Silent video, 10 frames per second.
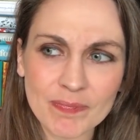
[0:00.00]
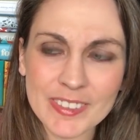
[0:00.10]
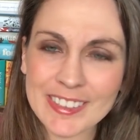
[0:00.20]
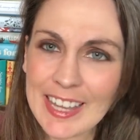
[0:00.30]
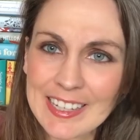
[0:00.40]

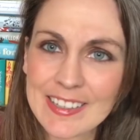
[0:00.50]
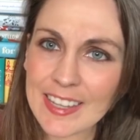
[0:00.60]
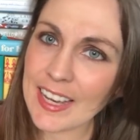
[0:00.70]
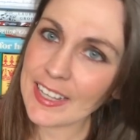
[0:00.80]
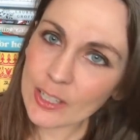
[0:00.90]
set
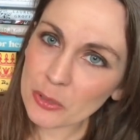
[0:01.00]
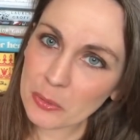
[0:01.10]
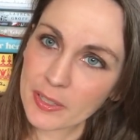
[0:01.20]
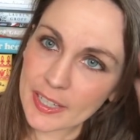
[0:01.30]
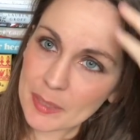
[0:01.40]
that I
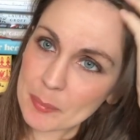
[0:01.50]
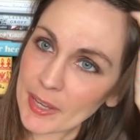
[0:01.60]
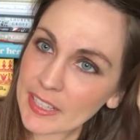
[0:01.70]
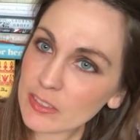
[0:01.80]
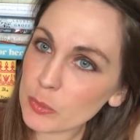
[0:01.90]
own, I
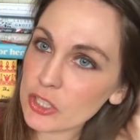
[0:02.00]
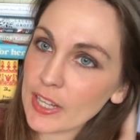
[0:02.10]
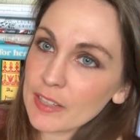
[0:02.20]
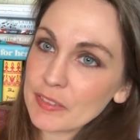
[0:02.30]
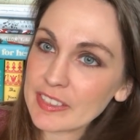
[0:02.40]
might switch it
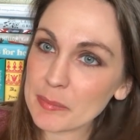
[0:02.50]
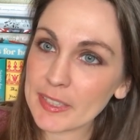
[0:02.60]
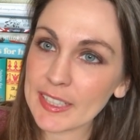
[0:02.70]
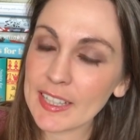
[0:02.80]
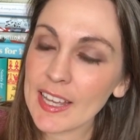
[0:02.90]
out for
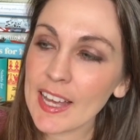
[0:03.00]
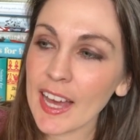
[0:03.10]
something.